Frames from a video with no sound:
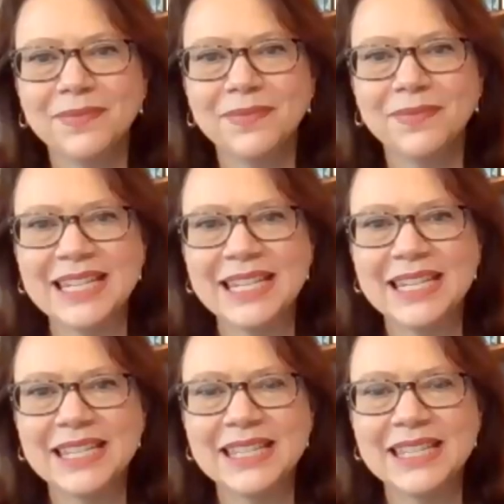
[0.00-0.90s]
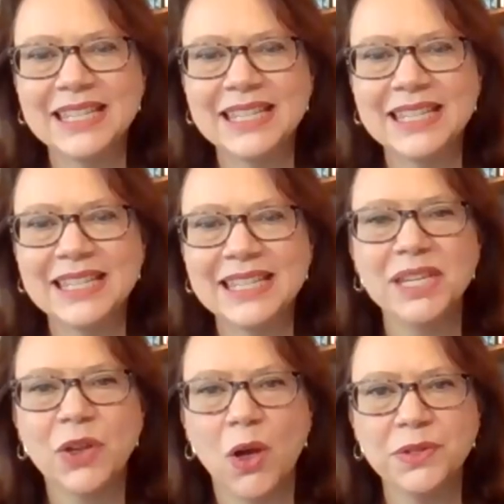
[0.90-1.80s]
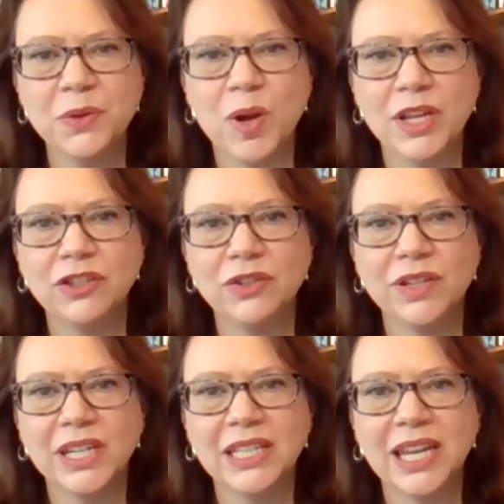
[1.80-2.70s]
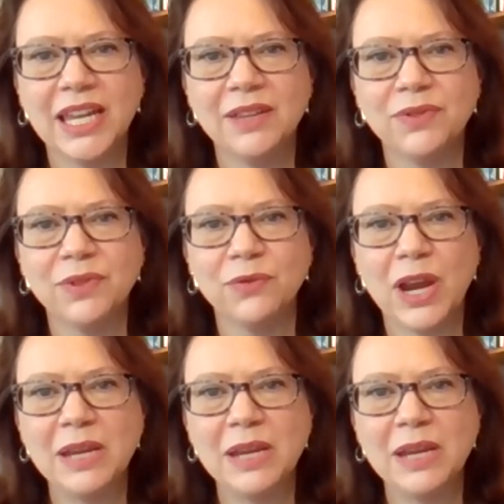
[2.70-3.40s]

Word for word: see. Tom is also wondering if the